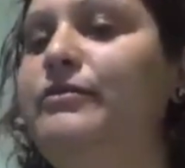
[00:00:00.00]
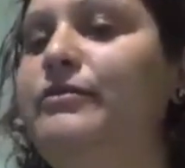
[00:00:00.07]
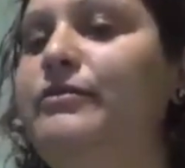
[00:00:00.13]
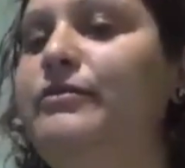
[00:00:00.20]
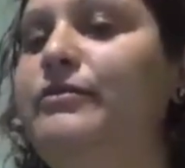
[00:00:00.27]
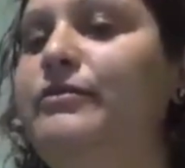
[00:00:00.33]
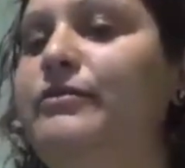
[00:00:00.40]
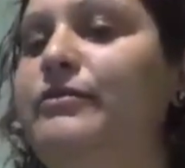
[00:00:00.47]
you
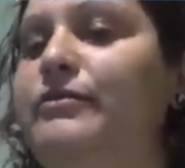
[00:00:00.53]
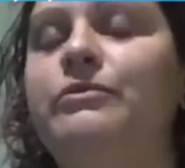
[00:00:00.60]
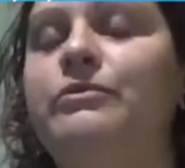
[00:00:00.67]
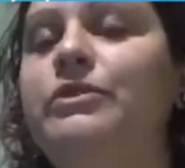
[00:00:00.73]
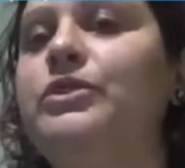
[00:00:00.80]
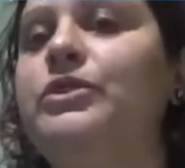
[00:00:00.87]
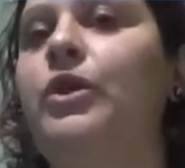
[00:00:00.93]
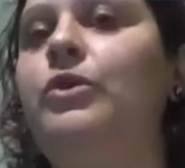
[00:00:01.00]
know, get
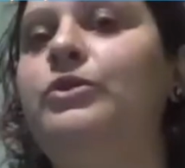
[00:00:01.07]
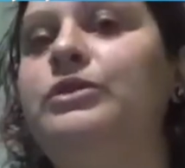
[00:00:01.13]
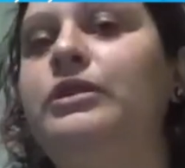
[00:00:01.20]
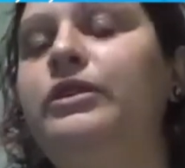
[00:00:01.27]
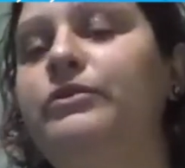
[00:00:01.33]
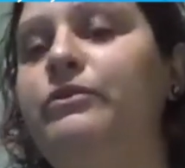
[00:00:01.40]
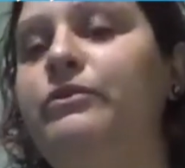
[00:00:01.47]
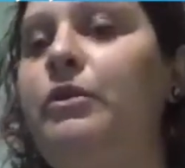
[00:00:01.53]
some
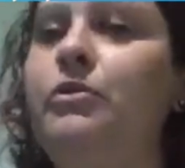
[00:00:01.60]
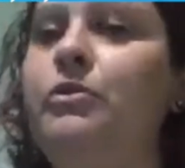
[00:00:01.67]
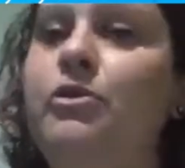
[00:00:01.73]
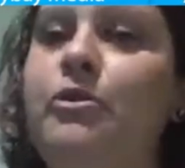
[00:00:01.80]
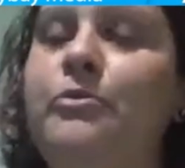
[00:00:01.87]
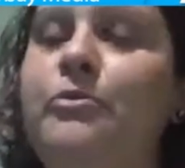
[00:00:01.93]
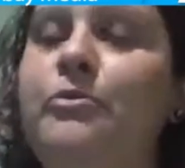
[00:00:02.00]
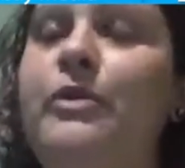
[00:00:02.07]
results and
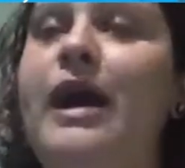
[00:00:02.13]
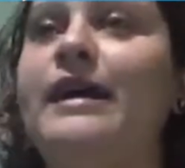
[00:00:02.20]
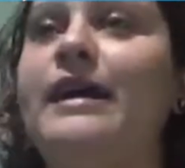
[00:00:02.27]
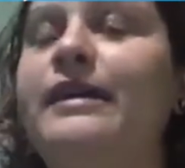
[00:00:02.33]
report back.